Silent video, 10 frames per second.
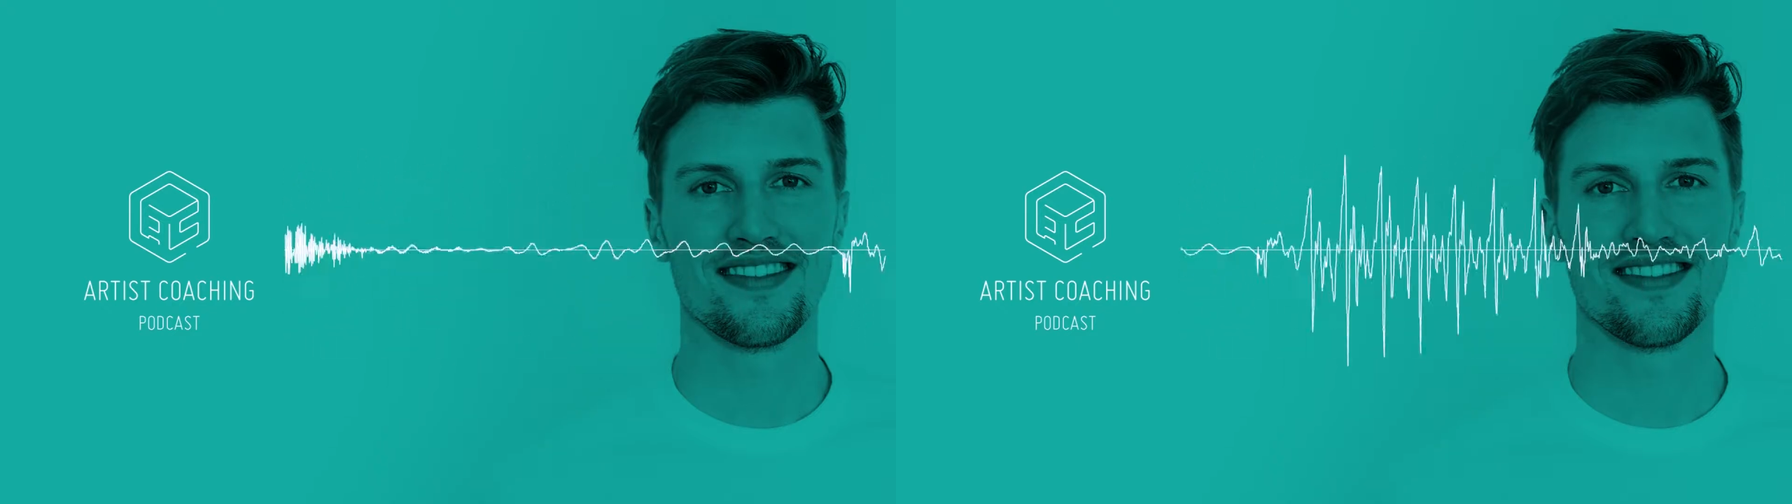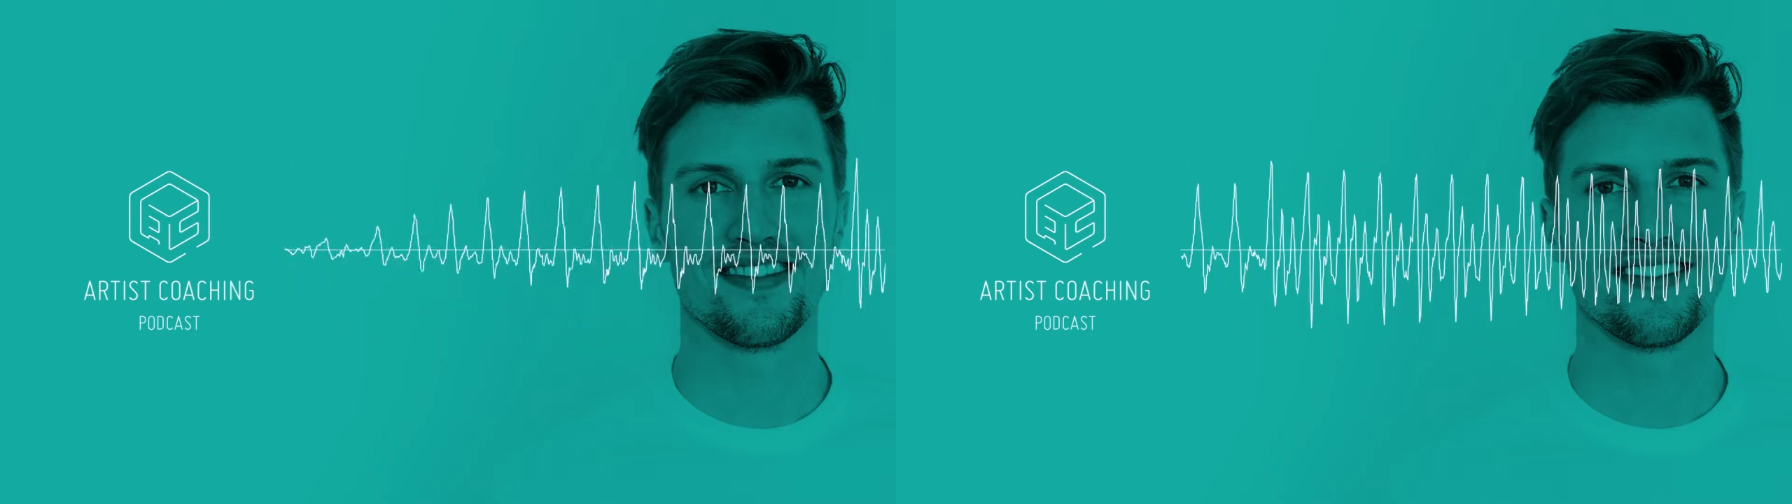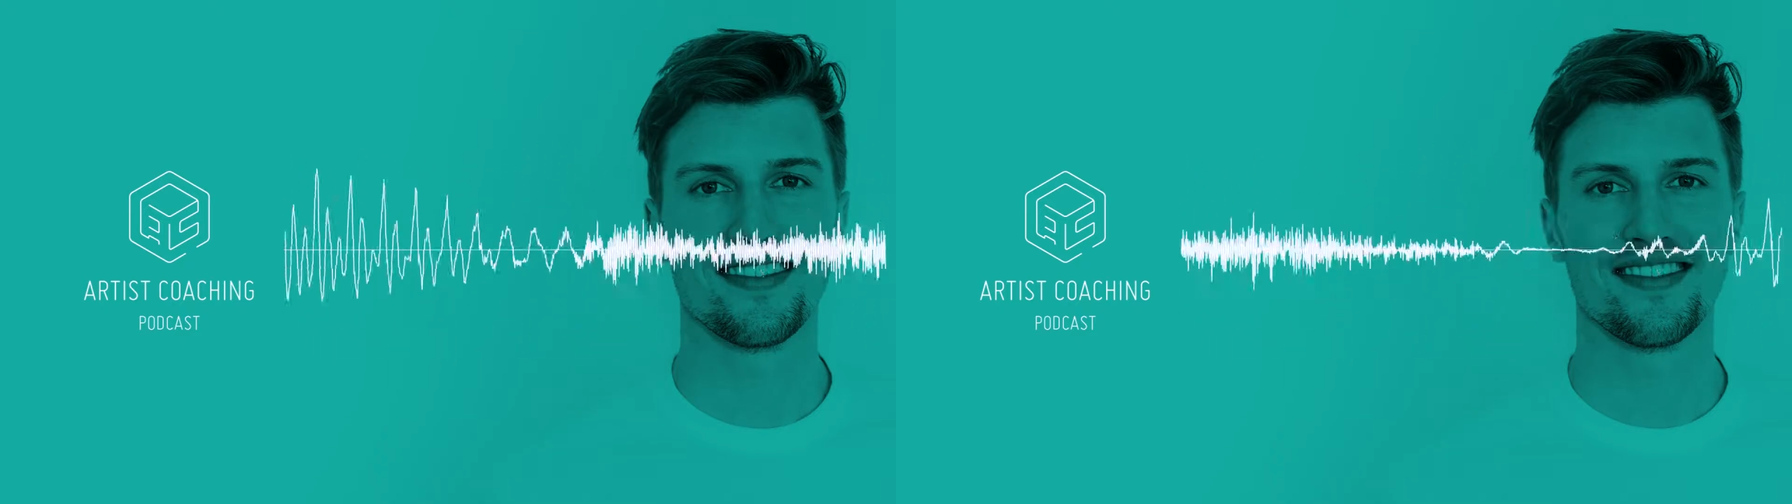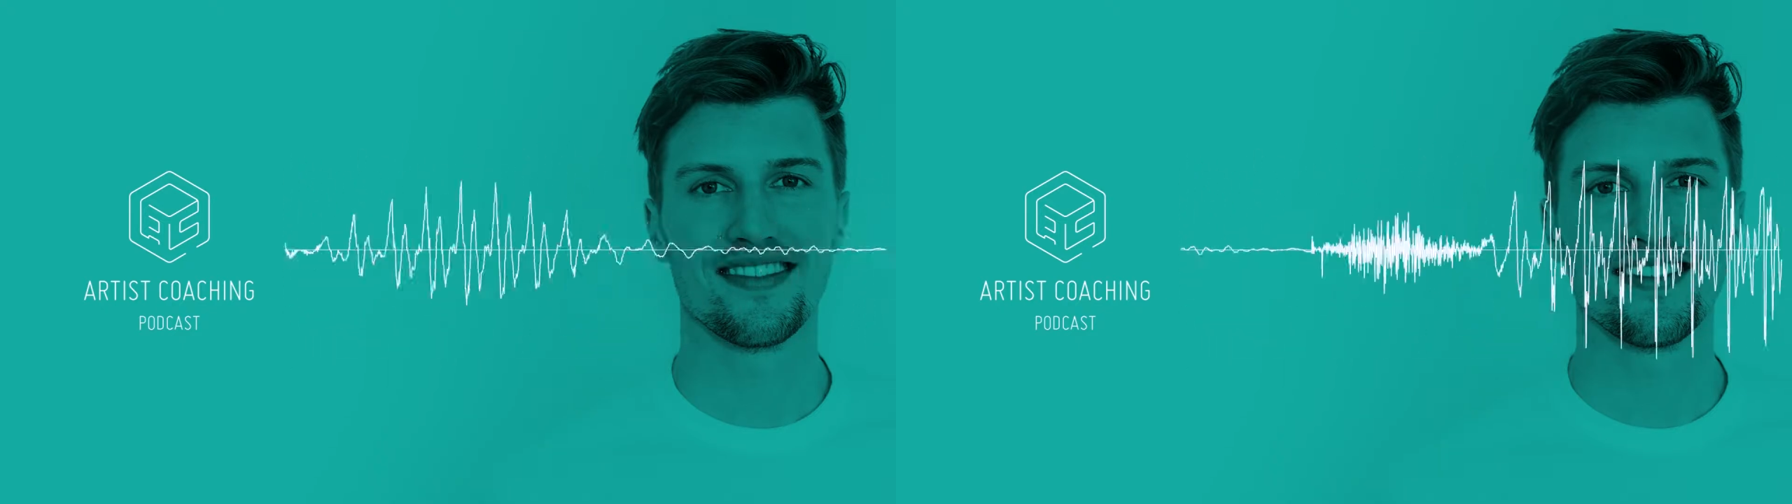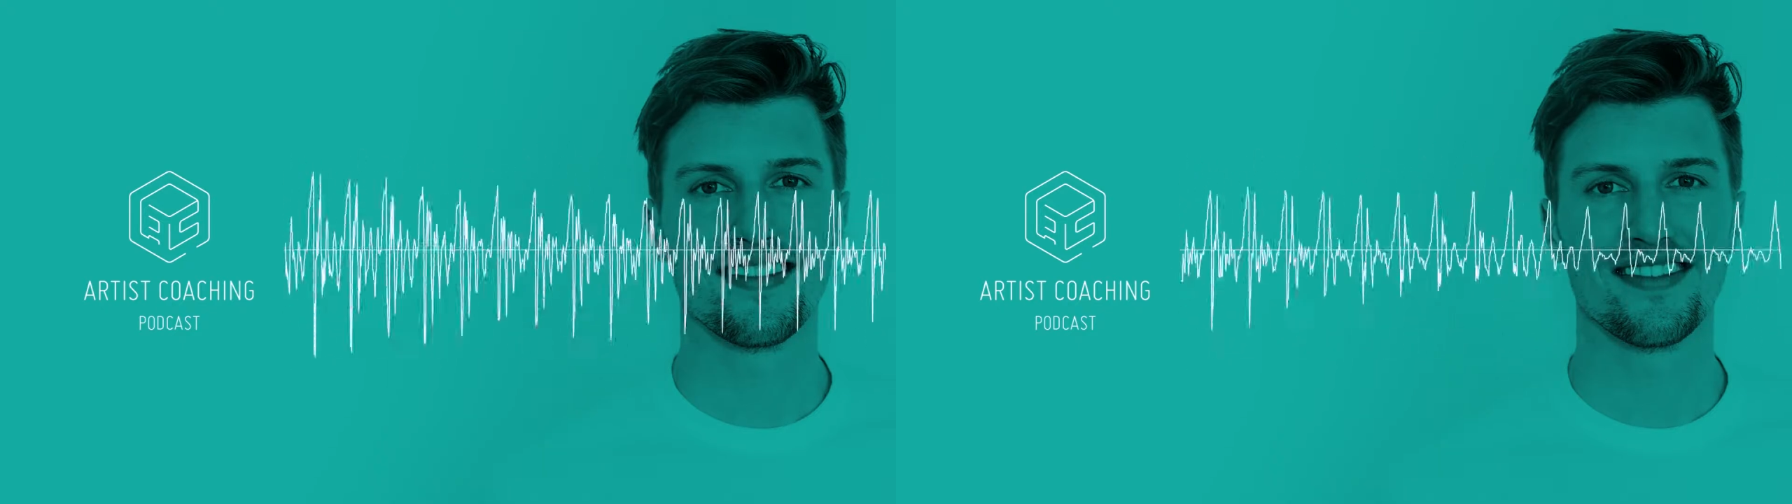but most of the
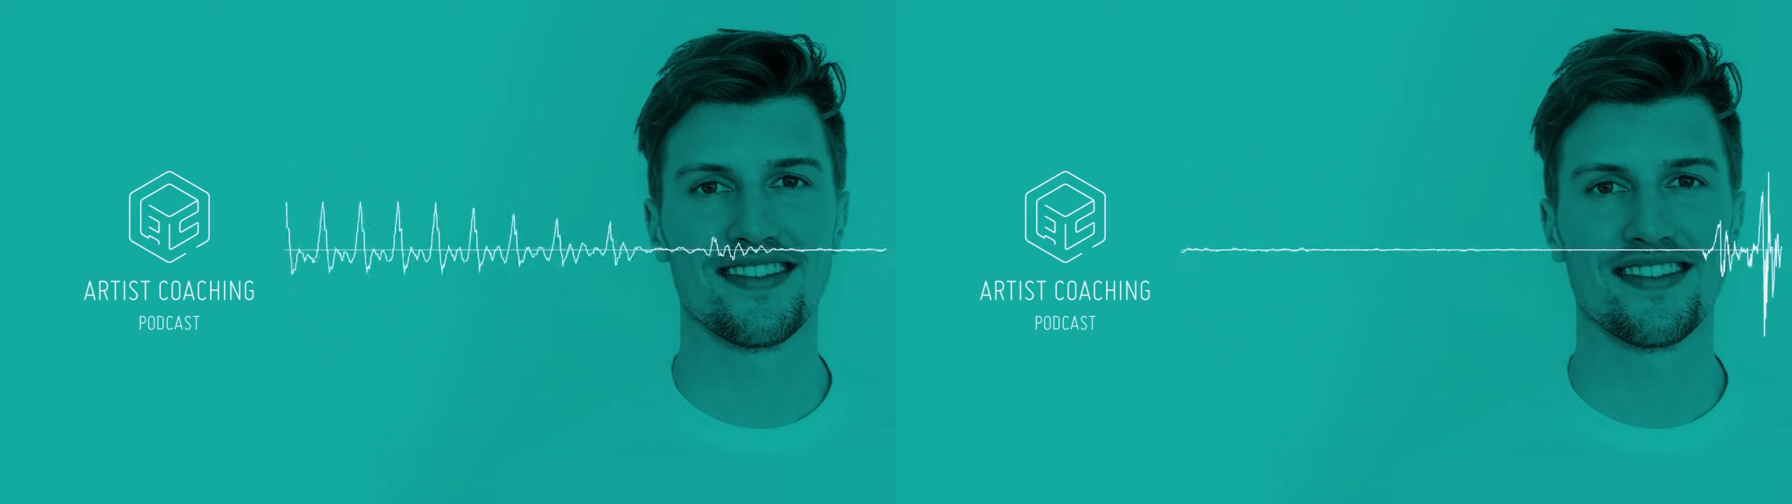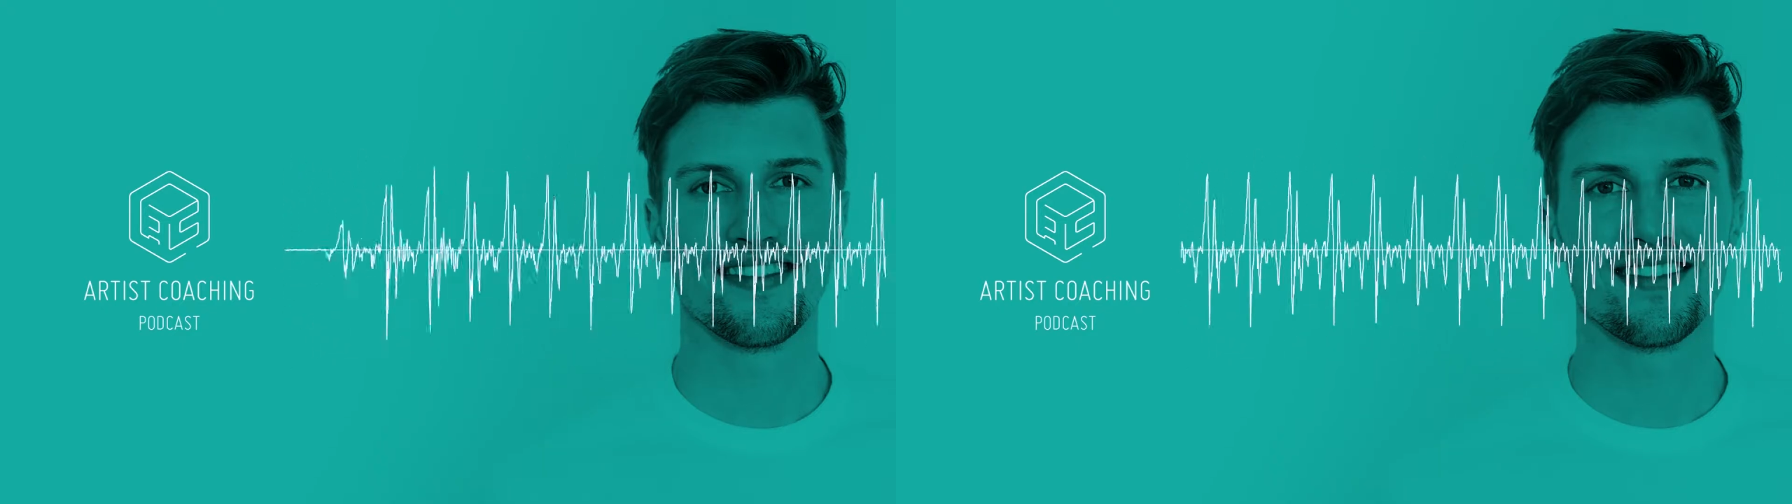time,